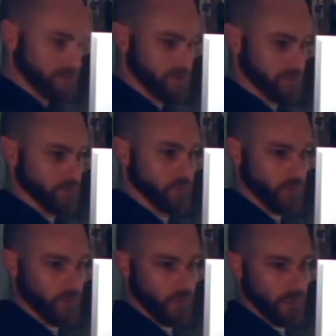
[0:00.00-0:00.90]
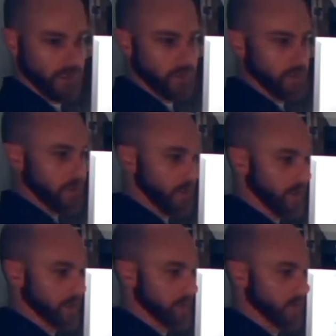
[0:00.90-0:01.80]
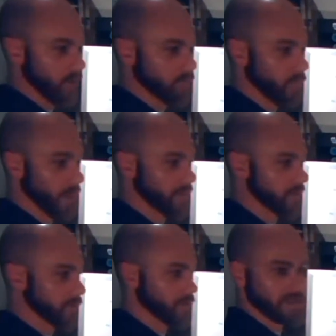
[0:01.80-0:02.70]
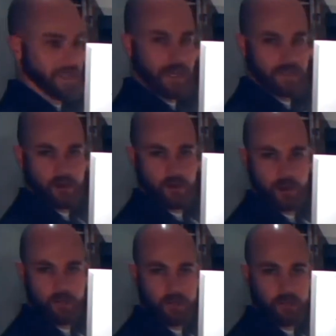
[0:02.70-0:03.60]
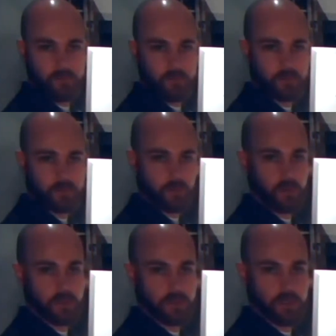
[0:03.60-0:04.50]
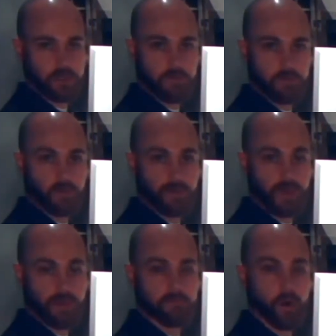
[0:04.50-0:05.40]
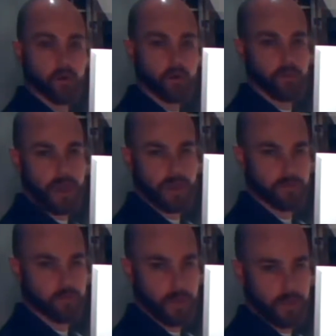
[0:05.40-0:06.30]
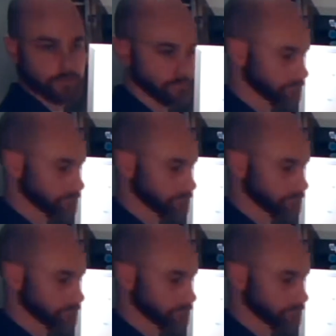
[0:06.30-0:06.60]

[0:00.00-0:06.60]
there's two or one in the home, when the person that has the home equity conversion mortgage or the couple, when they both pass away.